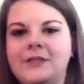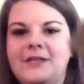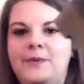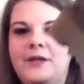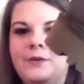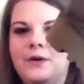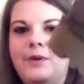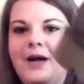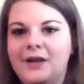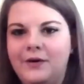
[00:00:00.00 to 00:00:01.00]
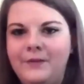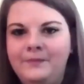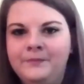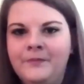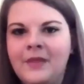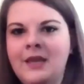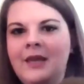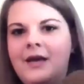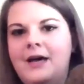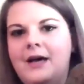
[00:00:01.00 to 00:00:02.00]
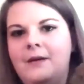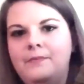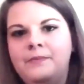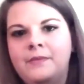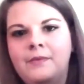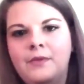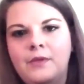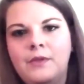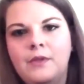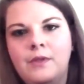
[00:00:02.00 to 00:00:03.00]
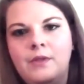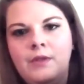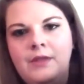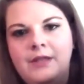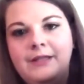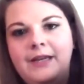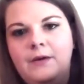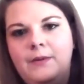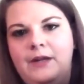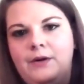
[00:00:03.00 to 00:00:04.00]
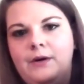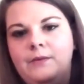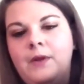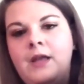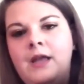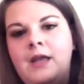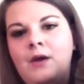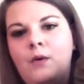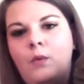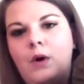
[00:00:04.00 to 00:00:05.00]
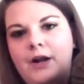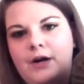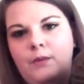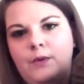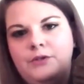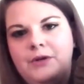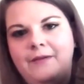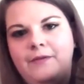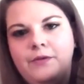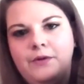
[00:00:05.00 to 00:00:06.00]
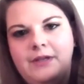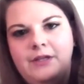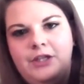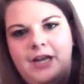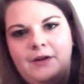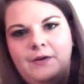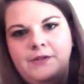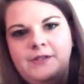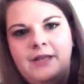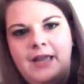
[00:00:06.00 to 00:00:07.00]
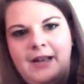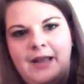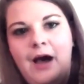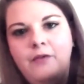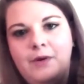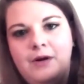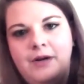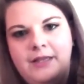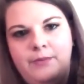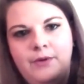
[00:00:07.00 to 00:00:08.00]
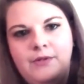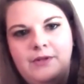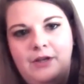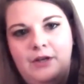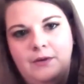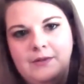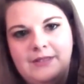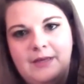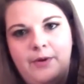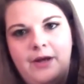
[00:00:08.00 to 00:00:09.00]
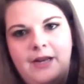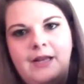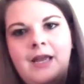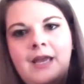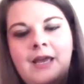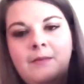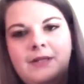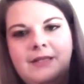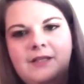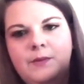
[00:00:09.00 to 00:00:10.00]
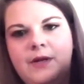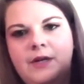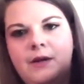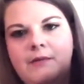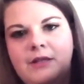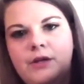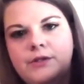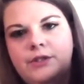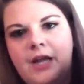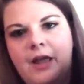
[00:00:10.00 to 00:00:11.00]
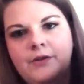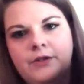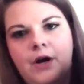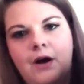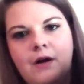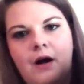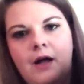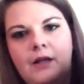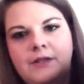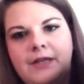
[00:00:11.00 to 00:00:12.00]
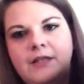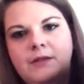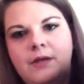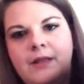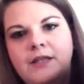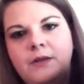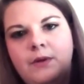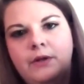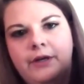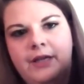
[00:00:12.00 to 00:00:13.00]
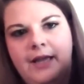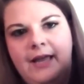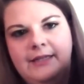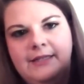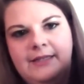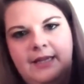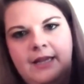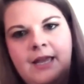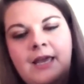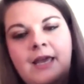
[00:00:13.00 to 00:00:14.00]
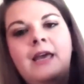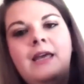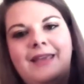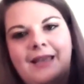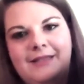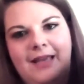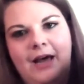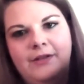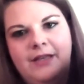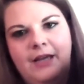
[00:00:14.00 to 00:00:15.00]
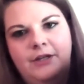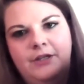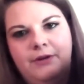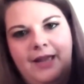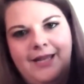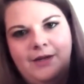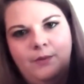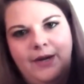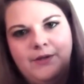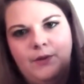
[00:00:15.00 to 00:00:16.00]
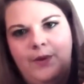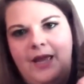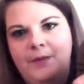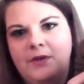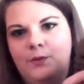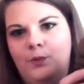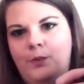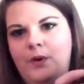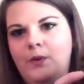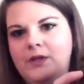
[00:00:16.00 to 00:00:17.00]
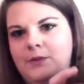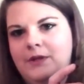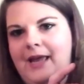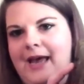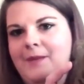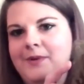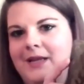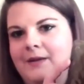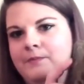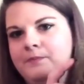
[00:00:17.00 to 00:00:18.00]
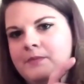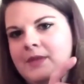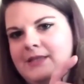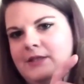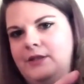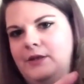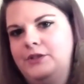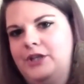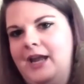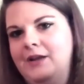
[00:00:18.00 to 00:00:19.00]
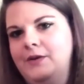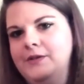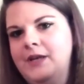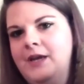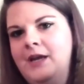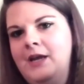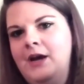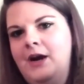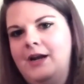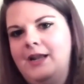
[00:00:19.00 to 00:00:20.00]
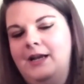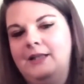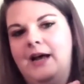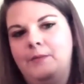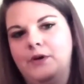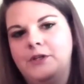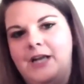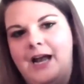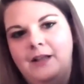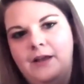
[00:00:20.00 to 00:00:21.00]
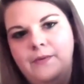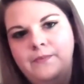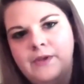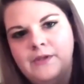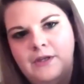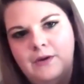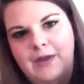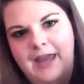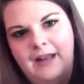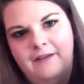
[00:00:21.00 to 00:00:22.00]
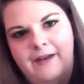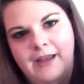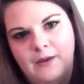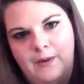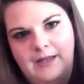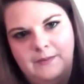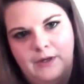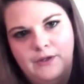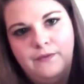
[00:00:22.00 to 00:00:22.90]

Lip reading: slipping through a puddle, the liquid or water would travel through these channels and out from underneath the boot so that you don't slip on it. But this one, I mean, those channels are all gone. So that's what we were looking at to see, yes, the outside tread wears away, but what's really happening is that those channels are getting a lot more shallow. So you can't evacuate as much